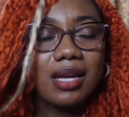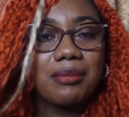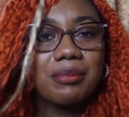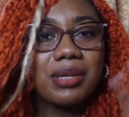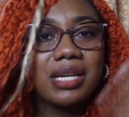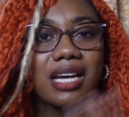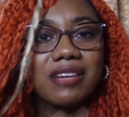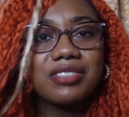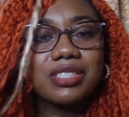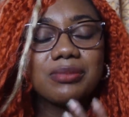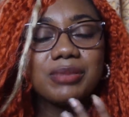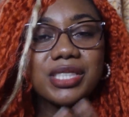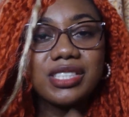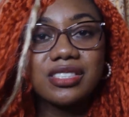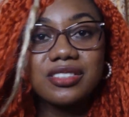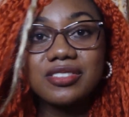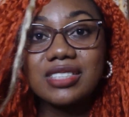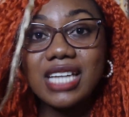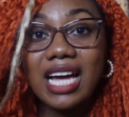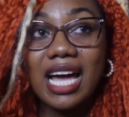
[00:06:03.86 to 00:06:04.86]
But after a period
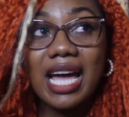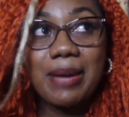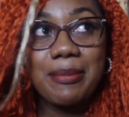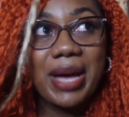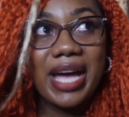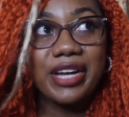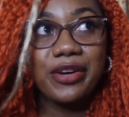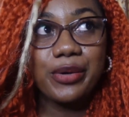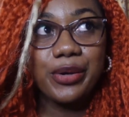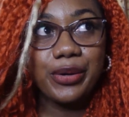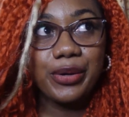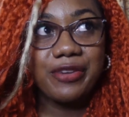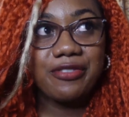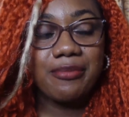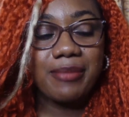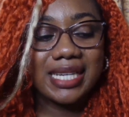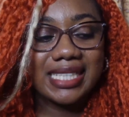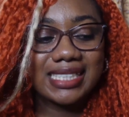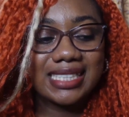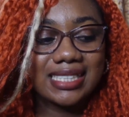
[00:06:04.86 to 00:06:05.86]
of time, I don't know if
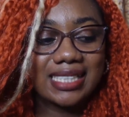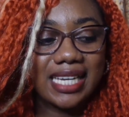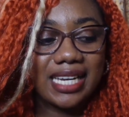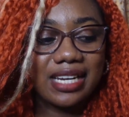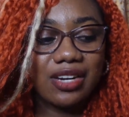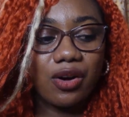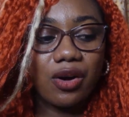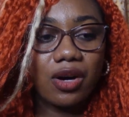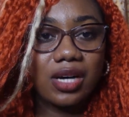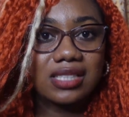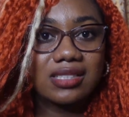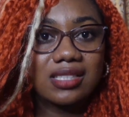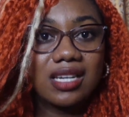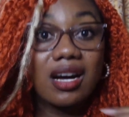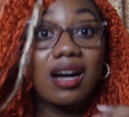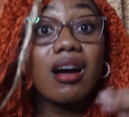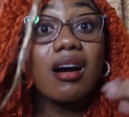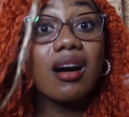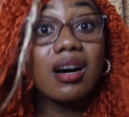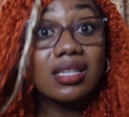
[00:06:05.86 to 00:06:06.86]
my skin got
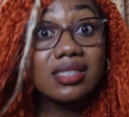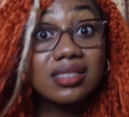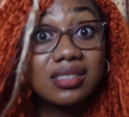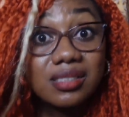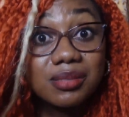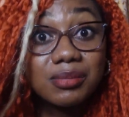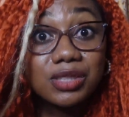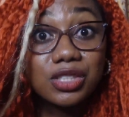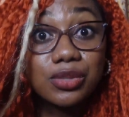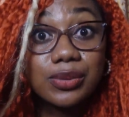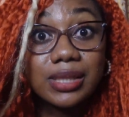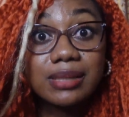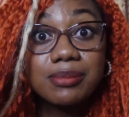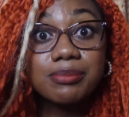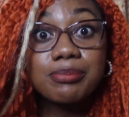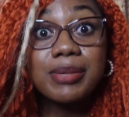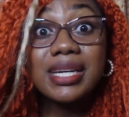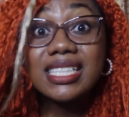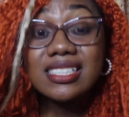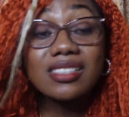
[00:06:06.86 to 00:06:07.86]
accustomed to it,
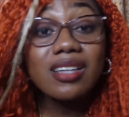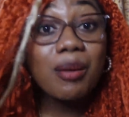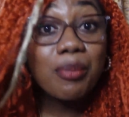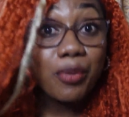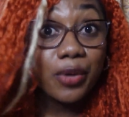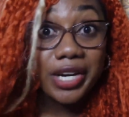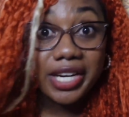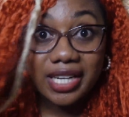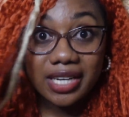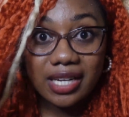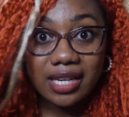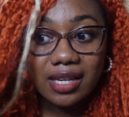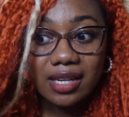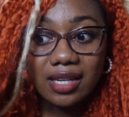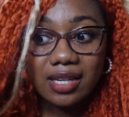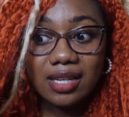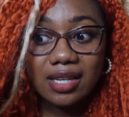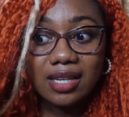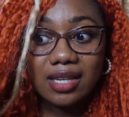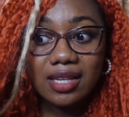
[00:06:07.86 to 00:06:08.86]
but it stopped working.
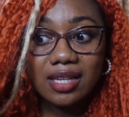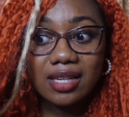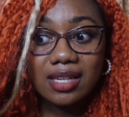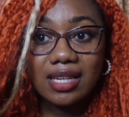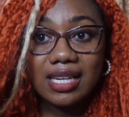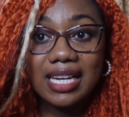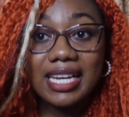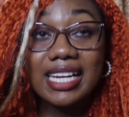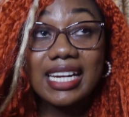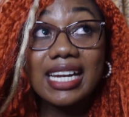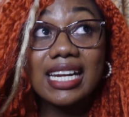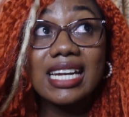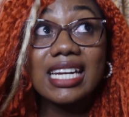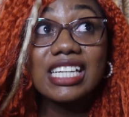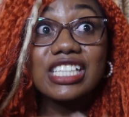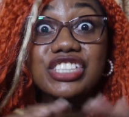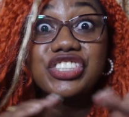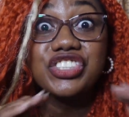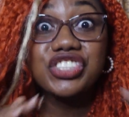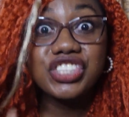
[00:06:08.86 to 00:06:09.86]
It
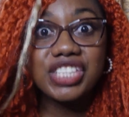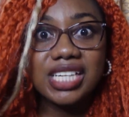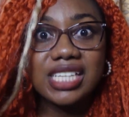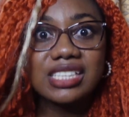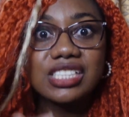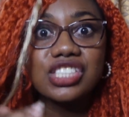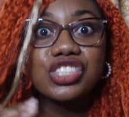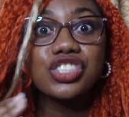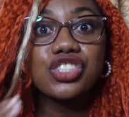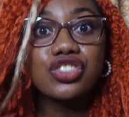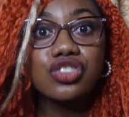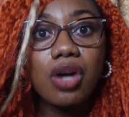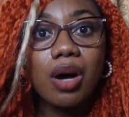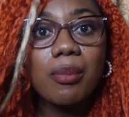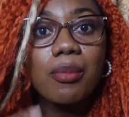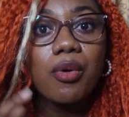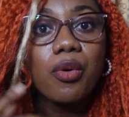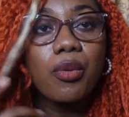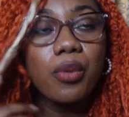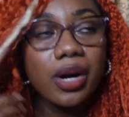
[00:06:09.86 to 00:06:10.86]
legit
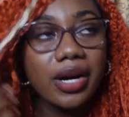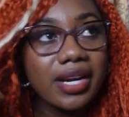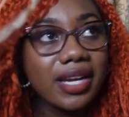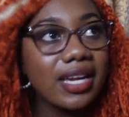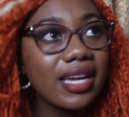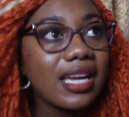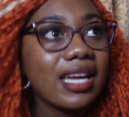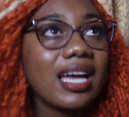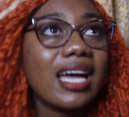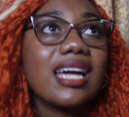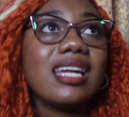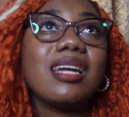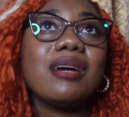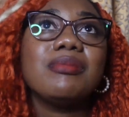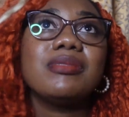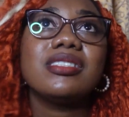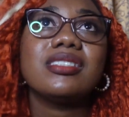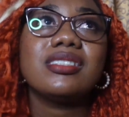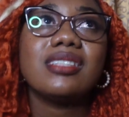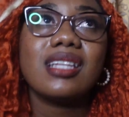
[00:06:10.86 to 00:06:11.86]
stopped working, and
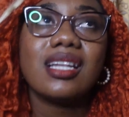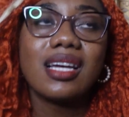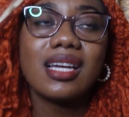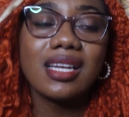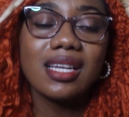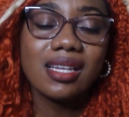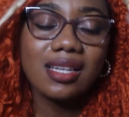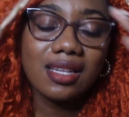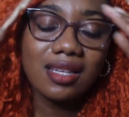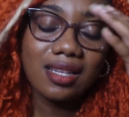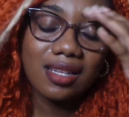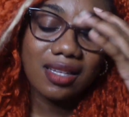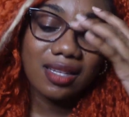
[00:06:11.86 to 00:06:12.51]
I'm just like,